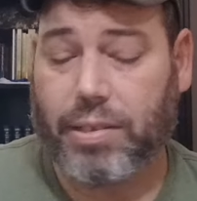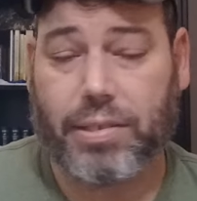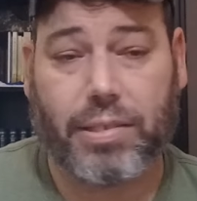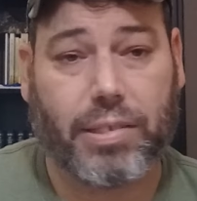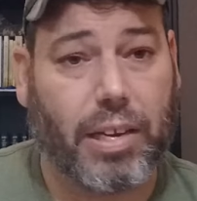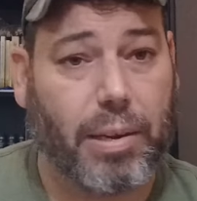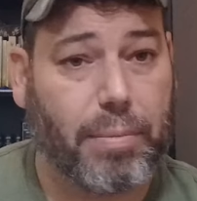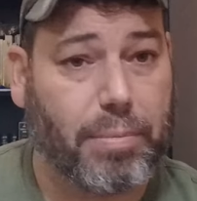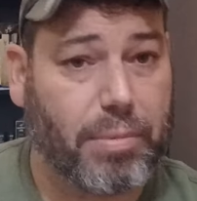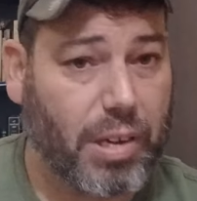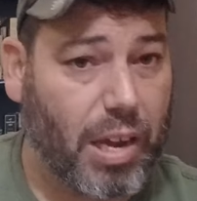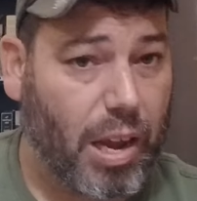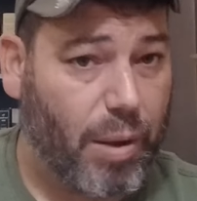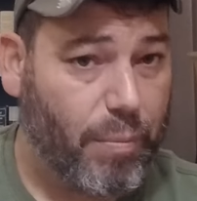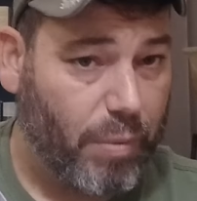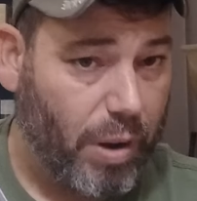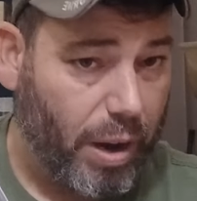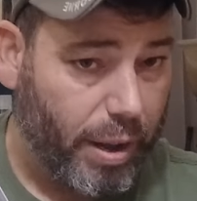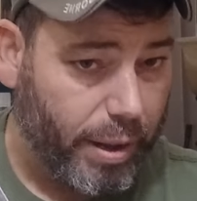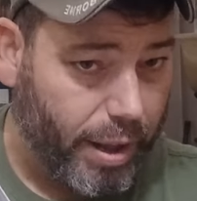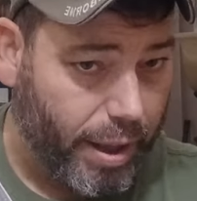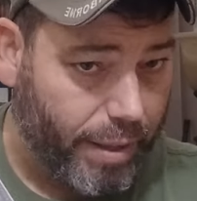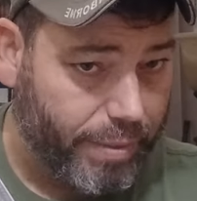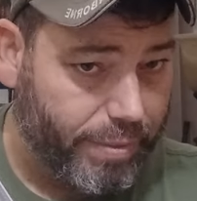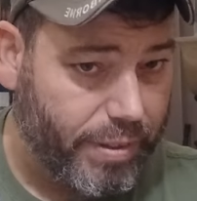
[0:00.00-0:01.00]
same time when
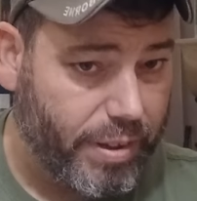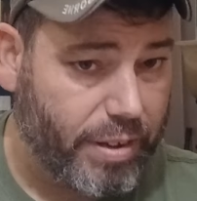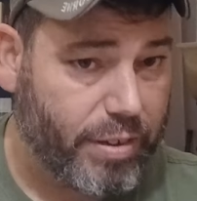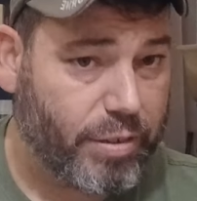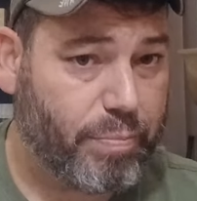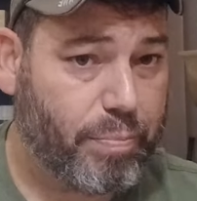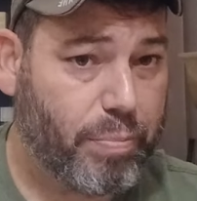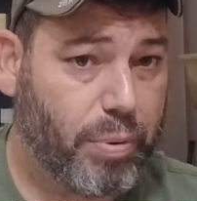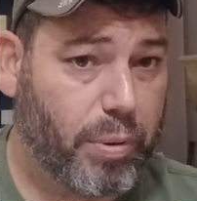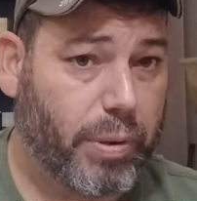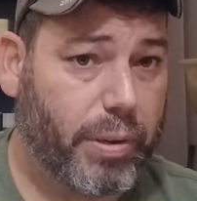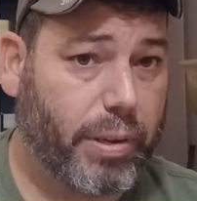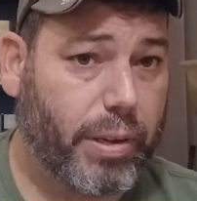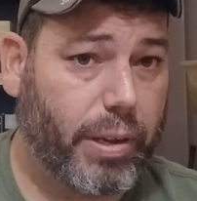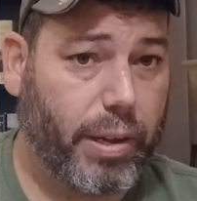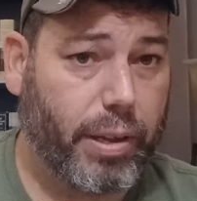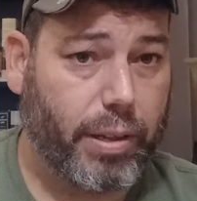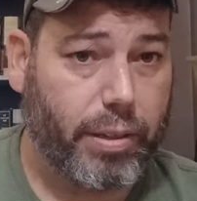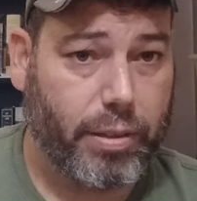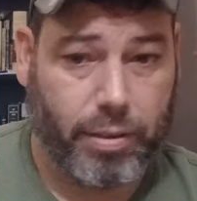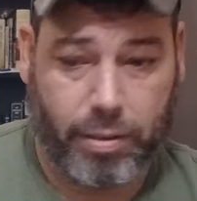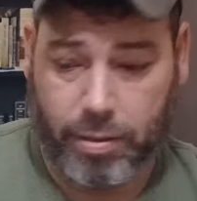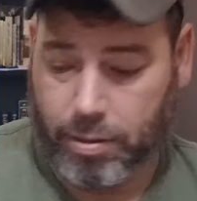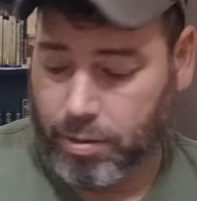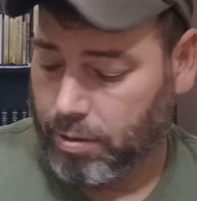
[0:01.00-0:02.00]
I got this book
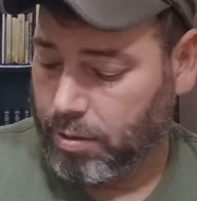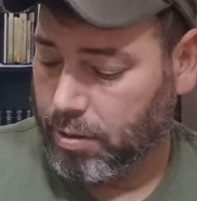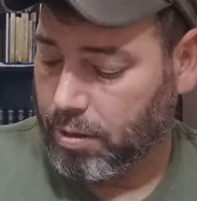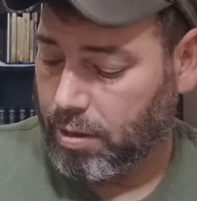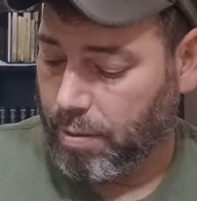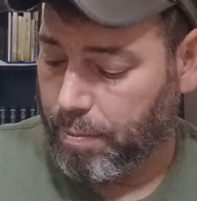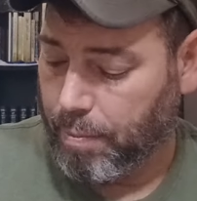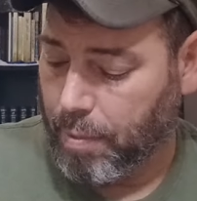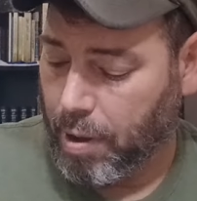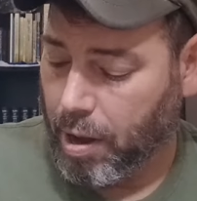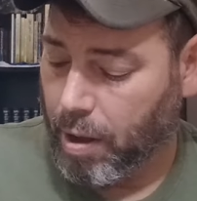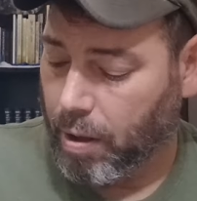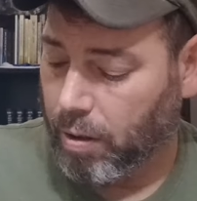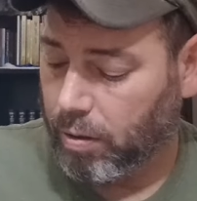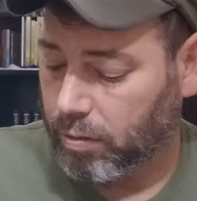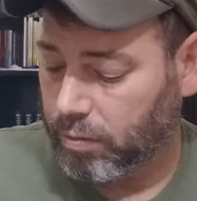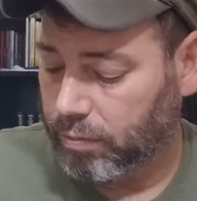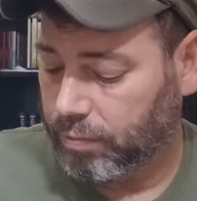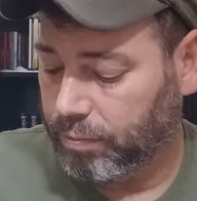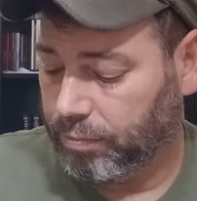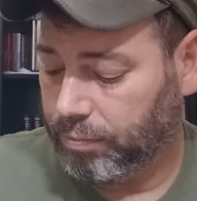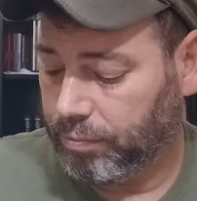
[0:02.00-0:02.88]
in the mail,